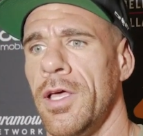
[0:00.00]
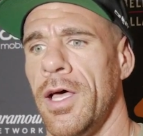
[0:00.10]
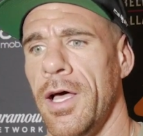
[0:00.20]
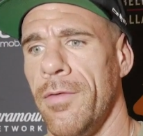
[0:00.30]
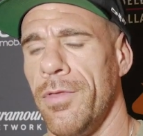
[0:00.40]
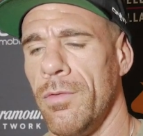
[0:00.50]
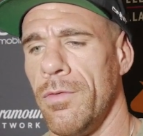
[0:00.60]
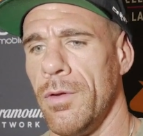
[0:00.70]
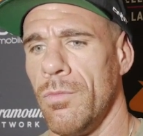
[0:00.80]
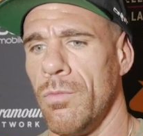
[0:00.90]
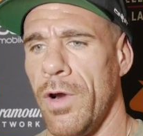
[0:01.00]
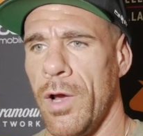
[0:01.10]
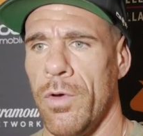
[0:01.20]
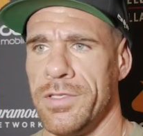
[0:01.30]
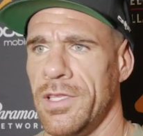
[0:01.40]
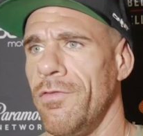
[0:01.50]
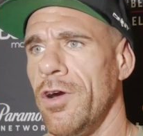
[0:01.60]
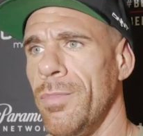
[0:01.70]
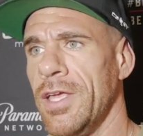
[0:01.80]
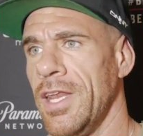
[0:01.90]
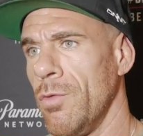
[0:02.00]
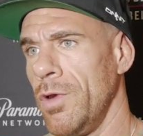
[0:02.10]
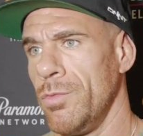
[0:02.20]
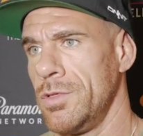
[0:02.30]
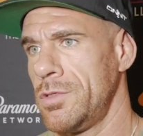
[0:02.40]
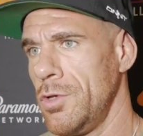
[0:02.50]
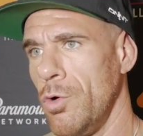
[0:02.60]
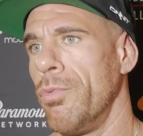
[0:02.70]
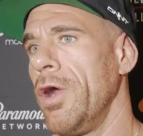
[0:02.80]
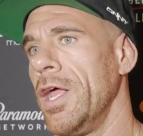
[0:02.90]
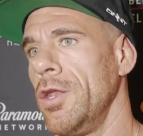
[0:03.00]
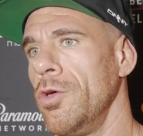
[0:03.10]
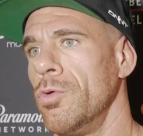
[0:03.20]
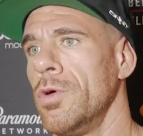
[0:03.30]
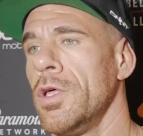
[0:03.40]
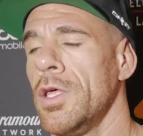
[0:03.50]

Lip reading: than what I was in the very beginning when it was so brand new.